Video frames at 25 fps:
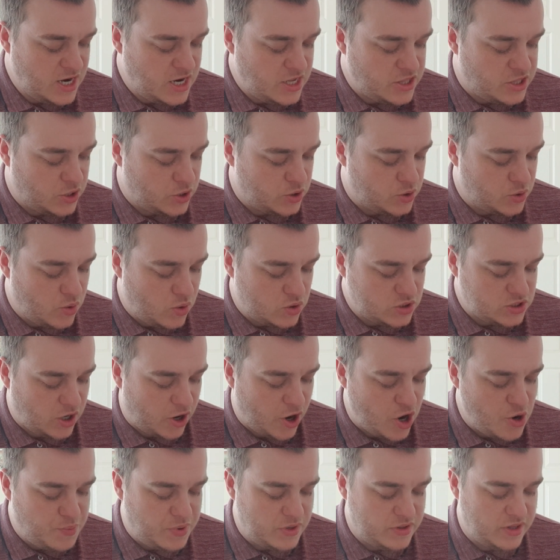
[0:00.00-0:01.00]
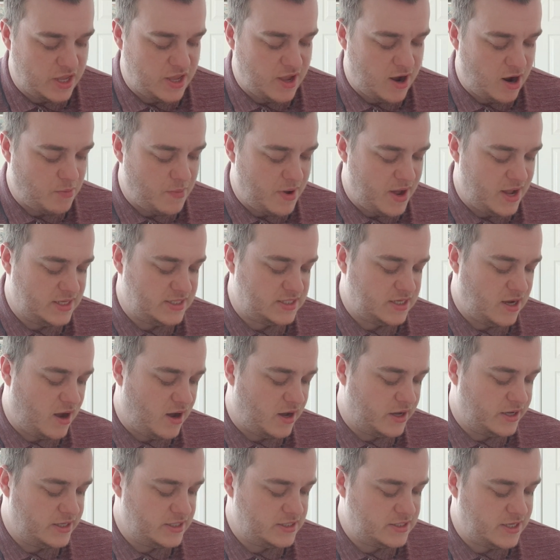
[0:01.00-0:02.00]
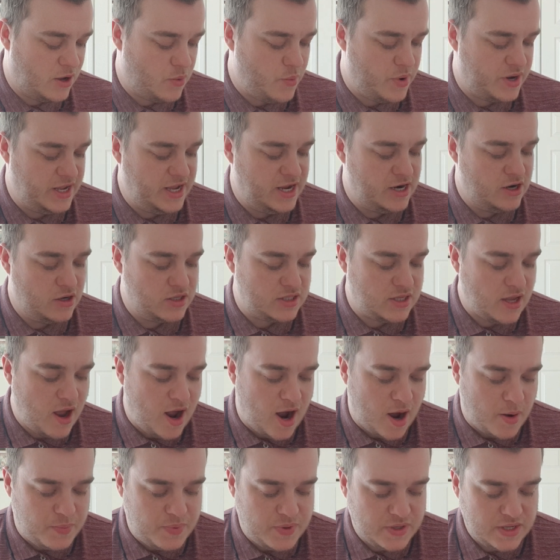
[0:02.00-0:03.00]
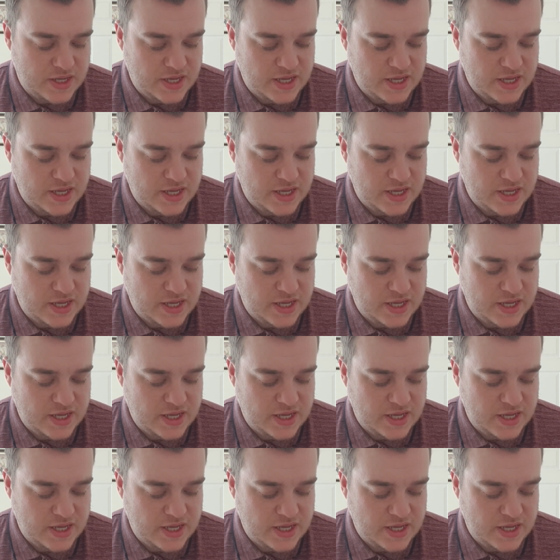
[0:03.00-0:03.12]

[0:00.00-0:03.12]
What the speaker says: The Lord opened the young man's eyes, and when he looked up,